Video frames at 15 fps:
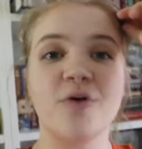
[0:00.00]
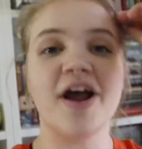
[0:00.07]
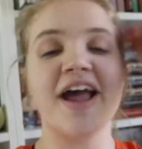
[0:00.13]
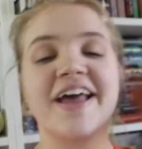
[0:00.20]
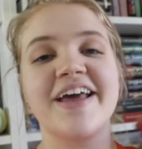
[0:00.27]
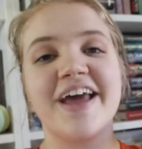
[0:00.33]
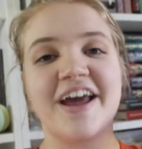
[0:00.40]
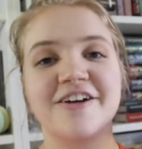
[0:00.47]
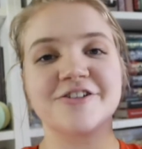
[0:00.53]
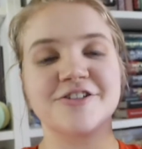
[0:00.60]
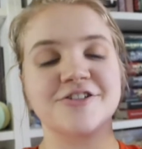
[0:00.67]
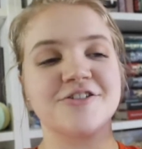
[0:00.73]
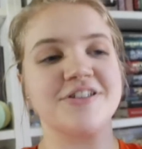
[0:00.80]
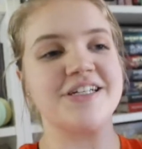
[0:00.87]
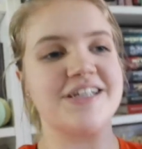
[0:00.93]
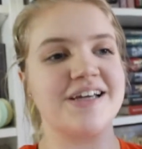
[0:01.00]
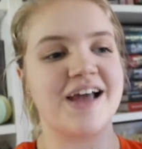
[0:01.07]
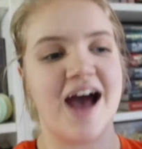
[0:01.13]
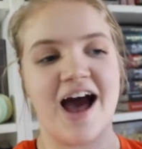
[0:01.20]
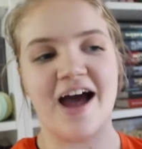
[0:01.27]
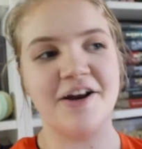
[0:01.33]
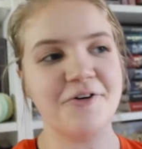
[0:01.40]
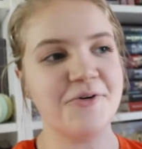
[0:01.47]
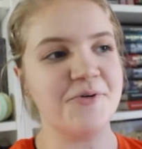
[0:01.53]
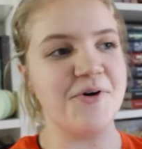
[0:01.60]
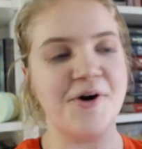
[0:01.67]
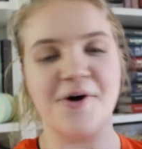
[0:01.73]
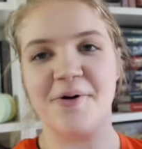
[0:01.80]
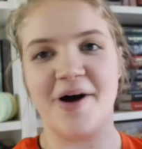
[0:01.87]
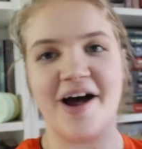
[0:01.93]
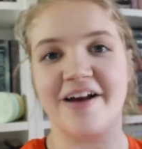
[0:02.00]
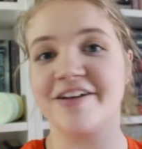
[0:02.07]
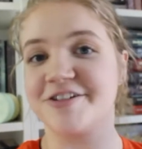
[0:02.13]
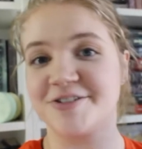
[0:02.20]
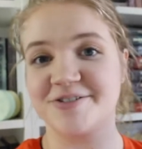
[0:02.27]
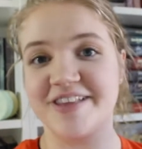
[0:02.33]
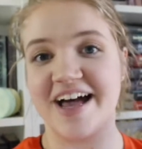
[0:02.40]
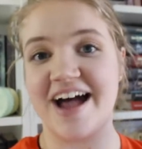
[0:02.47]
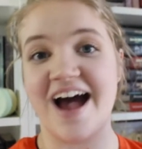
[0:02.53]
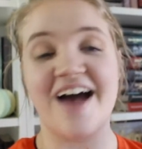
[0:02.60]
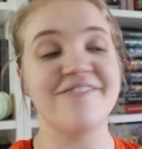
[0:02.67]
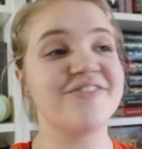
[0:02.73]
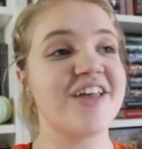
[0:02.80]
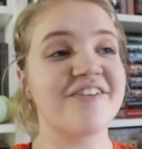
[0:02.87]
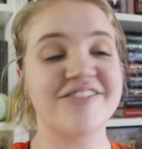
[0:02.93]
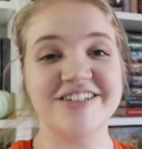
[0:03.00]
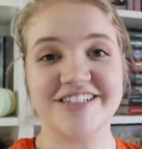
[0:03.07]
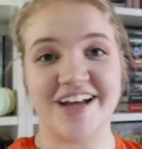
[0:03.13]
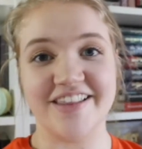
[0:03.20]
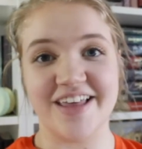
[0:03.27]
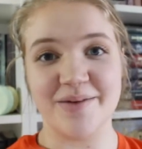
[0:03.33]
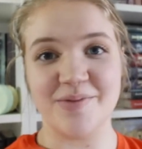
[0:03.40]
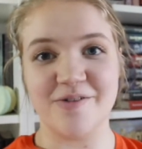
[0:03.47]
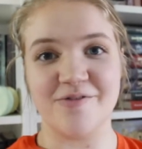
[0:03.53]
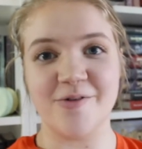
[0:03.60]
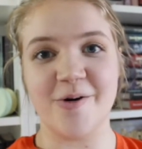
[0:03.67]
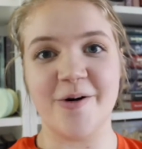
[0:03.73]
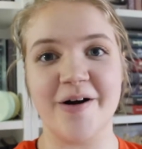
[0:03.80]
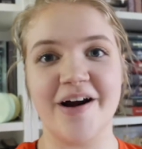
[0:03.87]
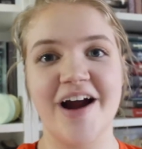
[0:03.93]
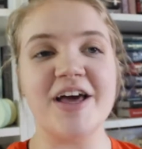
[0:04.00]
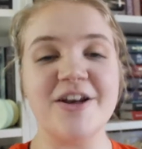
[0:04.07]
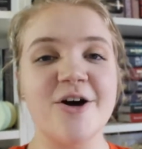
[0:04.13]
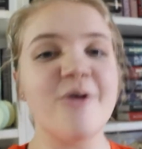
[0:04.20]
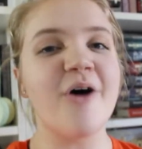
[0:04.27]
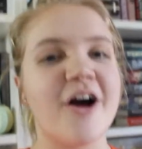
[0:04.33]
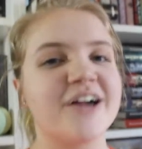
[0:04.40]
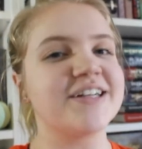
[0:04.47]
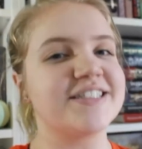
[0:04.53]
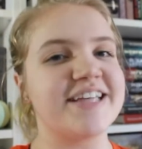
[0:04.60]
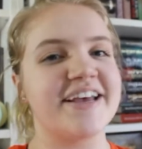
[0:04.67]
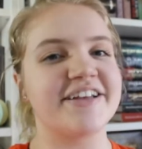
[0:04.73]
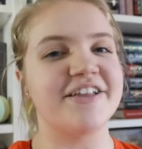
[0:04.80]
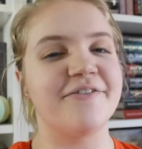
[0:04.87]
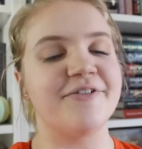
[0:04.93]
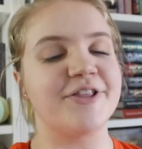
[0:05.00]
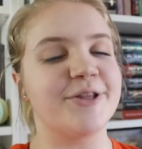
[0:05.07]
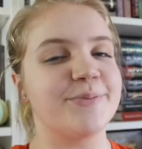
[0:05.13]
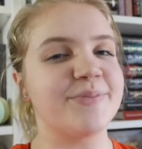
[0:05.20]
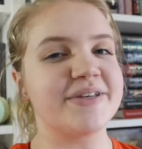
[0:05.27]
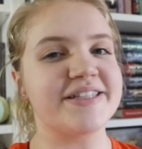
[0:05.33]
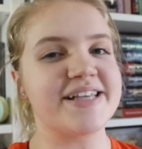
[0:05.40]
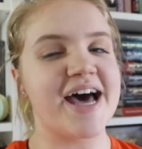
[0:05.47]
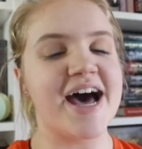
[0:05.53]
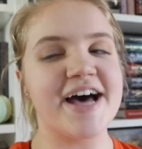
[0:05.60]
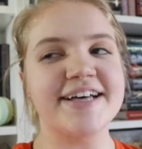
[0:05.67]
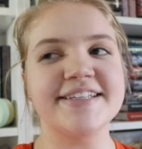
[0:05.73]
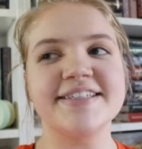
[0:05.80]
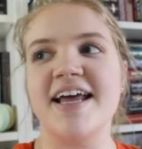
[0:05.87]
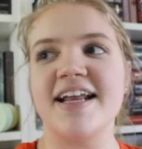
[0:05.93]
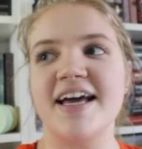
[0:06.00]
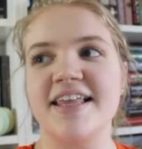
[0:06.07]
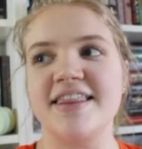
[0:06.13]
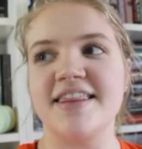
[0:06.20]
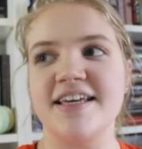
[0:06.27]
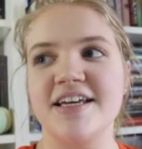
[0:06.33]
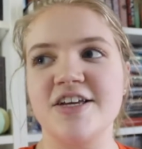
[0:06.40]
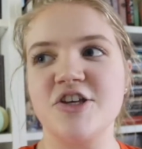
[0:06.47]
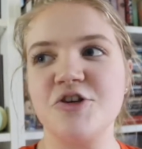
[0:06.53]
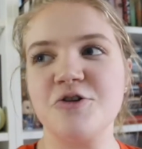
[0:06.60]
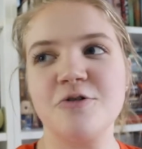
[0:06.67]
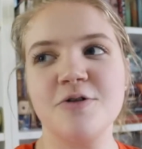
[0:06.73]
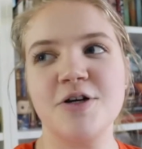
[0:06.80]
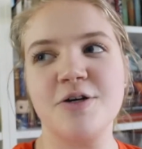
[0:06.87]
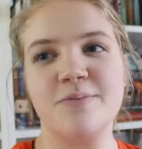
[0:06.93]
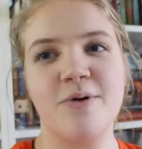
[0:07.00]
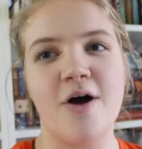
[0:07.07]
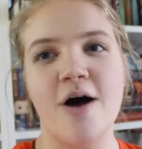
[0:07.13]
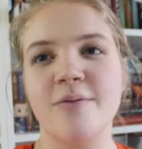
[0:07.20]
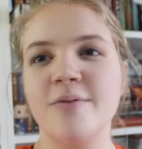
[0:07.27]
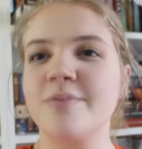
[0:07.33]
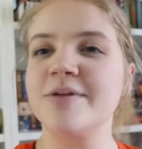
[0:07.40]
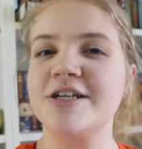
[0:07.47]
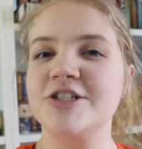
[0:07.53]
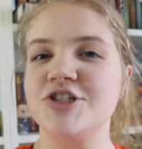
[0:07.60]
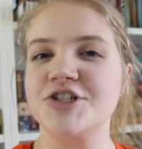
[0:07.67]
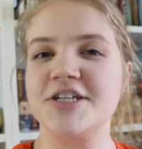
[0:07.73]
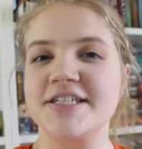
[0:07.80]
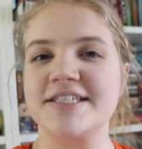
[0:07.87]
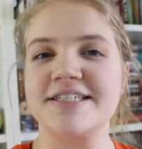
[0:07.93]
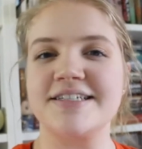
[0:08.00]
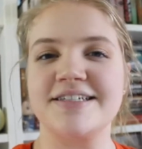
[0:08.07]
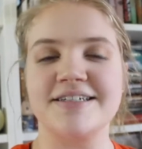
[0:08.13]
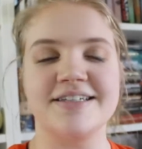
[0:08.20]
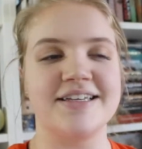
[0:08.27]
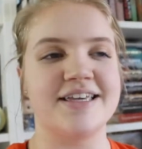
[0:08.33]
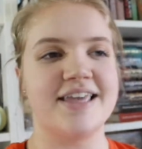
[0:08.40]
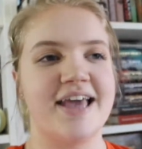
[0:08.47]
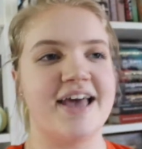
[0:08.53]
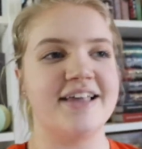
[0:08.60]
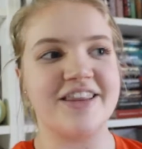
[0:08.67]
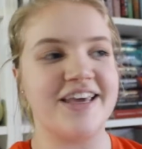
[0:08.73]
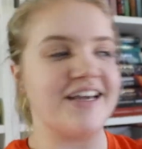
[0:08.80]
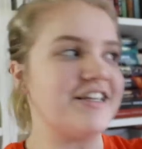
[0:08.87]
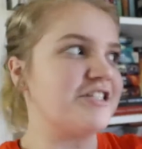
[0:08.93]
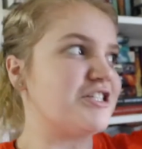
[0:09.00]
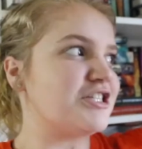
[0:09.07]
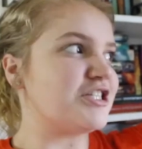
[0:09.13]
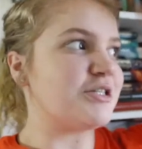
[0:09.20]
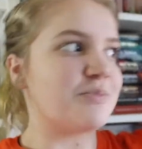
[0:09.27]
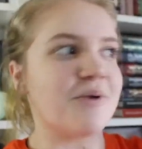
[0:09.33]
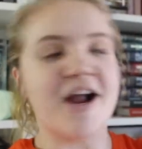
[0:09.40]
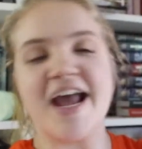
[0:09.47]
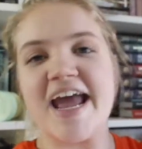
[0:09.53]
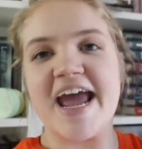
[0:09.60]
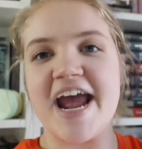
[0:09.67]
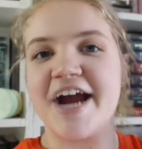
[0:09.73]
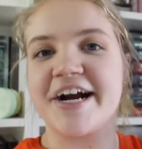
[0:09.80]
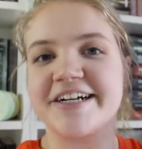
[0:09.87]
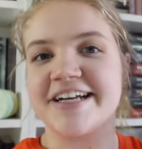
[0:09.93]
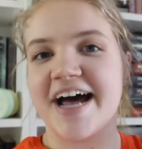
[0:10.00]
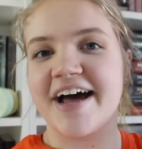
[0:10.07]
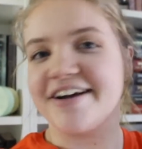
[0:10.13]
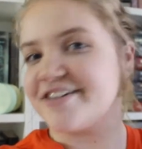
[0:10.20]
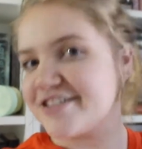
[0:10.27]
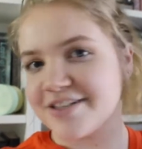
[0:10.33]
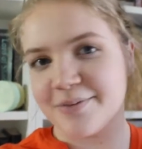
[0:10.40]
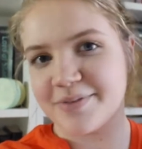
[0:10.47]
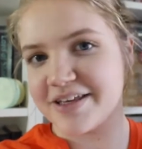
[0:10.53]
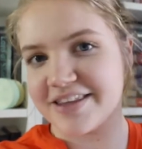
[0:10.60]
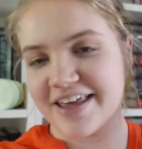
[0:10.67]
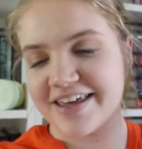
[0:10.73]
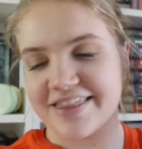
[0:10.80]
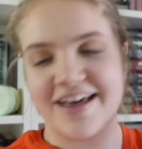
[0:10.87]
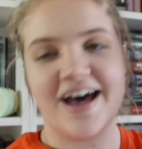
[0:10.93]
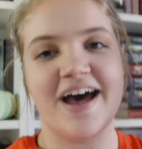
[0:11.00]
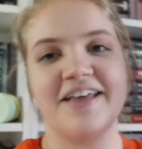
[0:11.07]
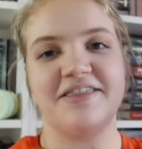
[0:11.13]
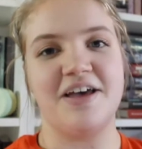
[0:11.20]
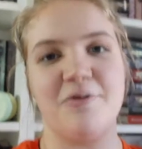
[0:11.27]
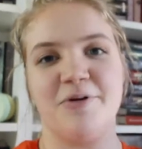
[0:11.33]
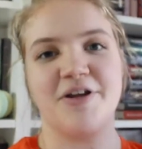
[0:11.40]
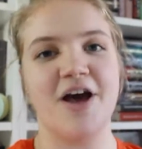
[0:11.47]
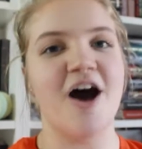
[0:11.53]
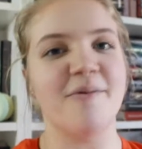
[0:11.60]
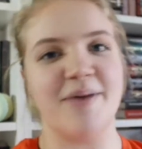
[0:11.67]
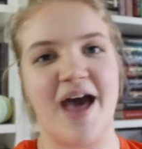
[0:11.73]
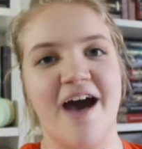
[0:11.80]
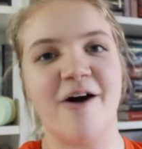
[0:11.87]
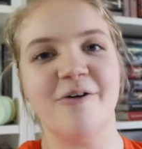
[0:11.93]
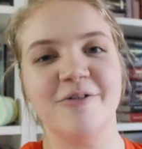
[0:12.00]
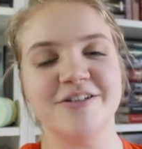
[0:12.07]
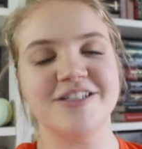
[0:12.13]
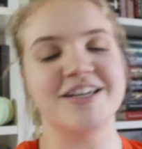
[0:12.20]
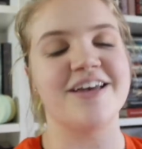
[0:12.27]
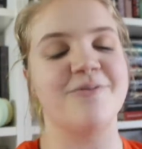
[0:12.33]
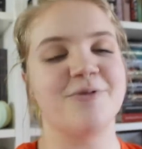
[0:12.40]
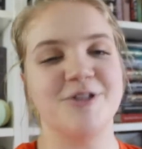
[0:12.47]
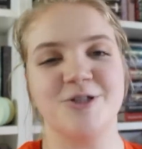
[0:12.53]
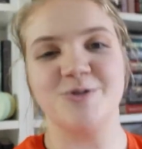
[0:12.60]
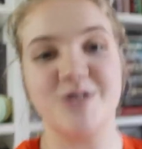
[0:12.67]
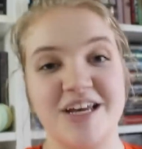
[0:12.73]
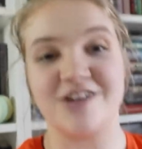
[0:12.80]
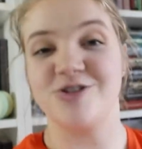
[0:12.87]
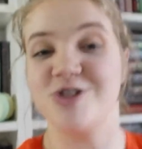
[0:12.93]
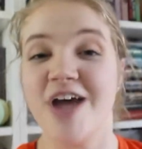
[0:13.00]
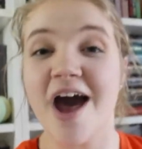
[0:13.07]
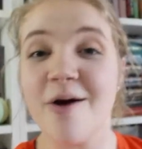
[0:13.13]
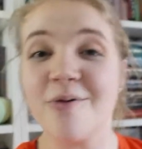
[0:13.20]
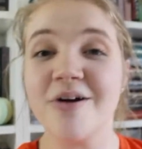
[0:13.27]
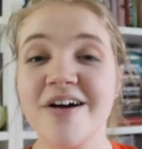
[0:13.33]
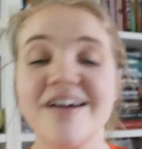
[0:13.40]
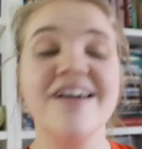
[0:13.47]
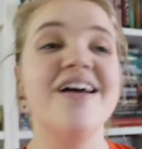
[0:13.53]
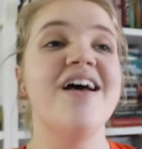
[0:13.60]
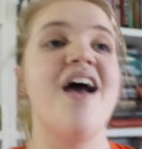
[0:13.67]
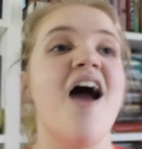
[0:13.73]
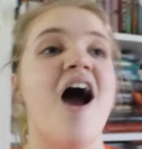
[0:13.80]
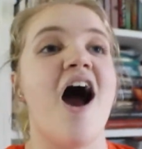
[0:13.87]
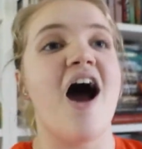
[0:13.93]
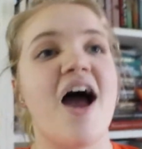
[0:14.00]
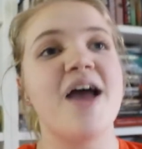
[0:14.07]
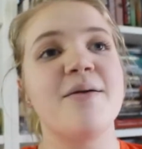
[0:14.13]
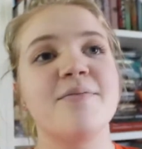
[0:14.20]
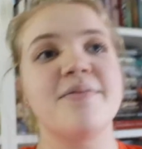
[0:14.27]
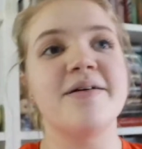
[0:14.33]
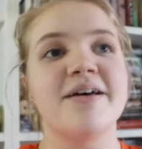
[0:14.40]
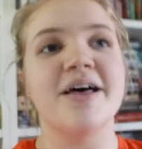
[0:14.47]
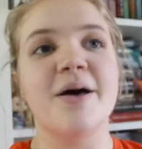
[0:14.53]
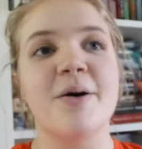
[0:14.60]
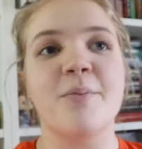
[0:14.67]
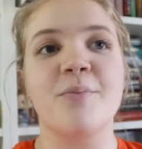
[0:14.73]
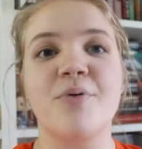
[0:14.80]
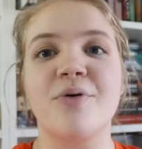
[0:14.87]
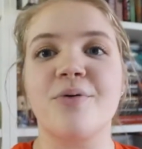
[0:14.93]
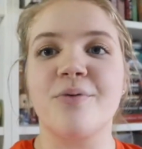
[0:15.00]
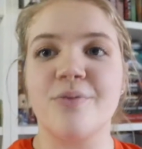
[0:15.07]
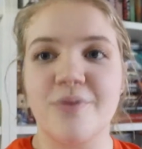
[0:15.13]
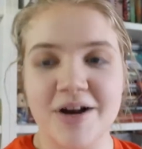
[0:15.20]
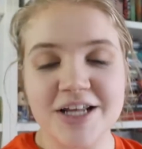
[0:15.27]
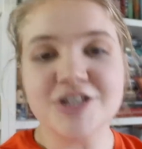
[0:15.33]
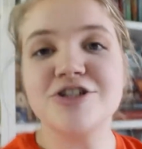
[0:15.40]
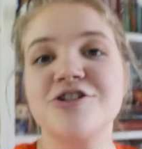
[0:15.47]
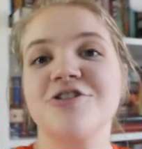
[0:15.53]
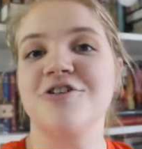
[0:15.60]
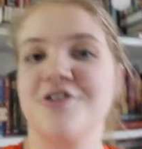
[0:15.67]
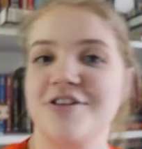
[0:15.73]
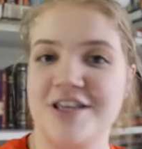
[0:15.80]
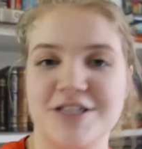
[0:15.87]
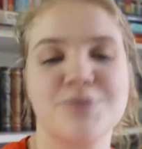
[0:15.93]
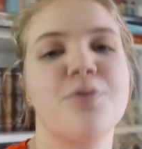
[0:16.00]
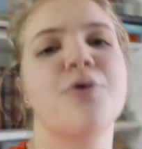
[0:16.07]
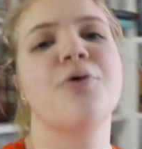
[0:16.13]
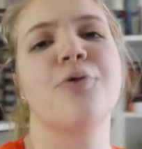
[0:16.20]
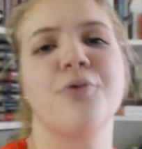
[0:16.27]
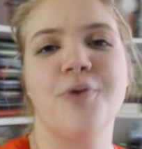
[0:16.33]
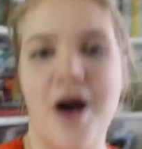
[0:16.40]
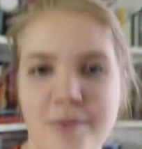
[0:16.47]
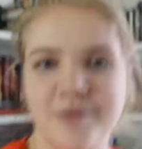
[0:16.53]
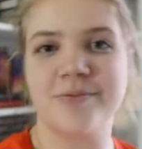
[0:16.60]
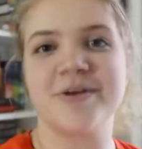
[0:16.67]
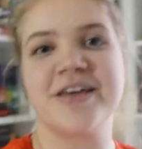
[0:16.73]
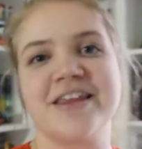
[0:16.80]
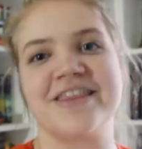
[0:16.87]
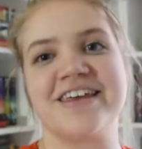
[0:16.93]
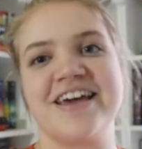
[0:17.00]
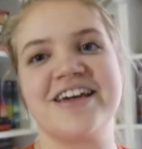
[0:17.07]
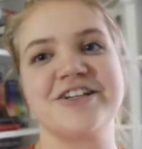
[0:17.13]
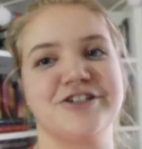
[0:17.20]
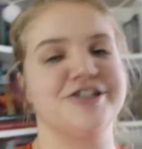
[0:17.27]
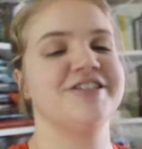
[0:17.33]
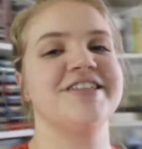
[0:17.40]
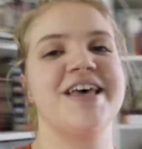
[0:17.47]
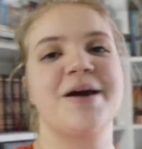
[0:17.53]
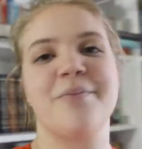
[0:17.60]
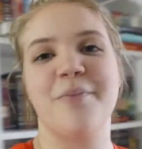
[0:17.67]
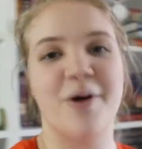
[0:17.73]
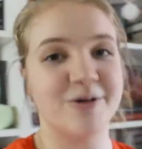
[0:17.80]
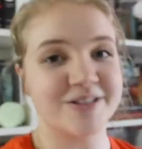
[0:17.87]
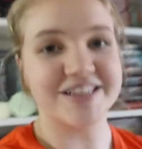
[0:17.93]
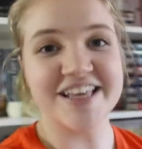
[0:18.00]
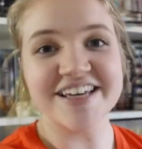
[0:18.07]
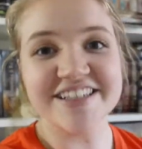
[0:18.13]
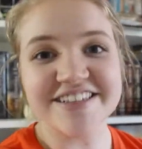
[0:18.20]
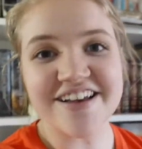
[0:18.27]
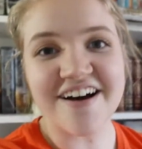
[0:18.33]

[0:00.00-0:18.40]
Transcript: gray hair streak, I don't know how to do that. I've never done that before. But I know Architect of Olympus has, and I think you could probably just get like spray hair dye or something like that that would come out once you take a shower. I'm pretty sure that's probably a thing just like most things